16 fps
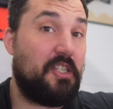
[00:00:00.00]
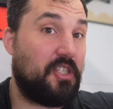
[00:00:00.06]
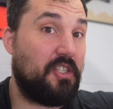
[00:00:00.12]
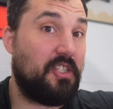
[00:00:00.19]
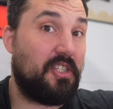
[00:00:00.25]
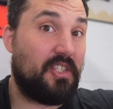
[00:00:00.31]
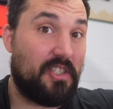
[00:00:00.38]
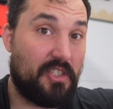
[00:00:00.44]

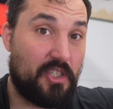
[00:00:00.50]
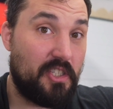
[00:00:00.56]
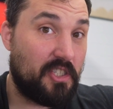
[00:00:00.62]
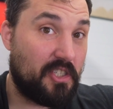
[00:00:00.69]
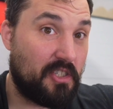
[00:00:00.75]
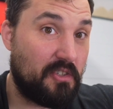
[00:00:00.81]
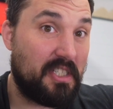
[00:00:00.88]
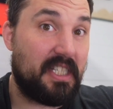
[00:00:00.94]
just
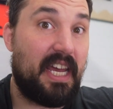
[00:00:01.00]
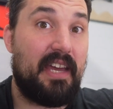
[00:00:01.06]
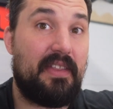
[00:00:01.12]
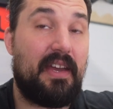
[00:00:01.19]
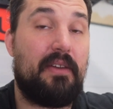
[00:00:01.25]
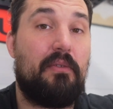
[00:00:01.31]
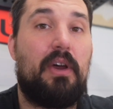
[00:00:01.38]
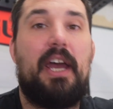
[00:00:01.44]
to say
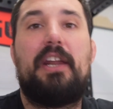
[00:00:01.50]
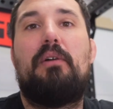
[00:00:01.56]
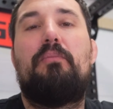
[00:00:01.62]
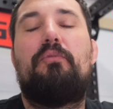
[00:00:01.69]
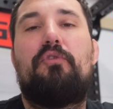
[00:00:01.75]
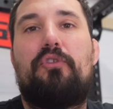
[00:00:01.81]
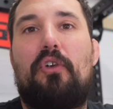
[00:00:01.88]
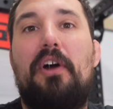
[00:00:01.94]
that right
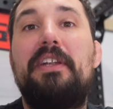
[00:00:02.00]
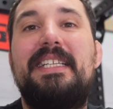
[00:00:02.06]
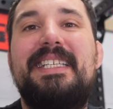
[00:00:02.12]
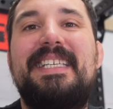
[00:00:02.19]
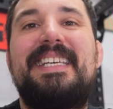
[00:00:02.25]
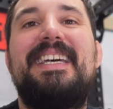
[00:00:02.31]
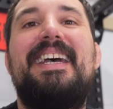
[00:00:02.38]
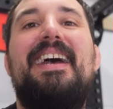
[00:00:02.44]
up
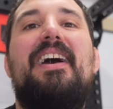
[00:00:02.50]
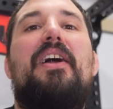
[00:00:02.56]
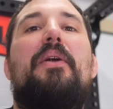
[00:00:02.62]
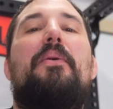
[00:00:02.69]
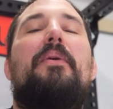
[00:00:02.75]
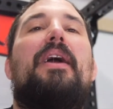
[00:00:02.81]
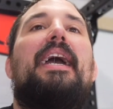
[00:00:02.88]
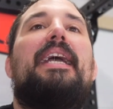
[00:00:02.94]
front,
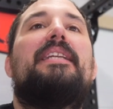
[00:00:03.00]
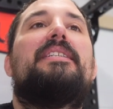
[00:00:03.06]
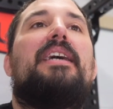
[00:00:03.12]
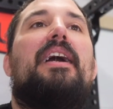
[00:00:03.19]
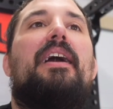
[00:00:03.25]
right?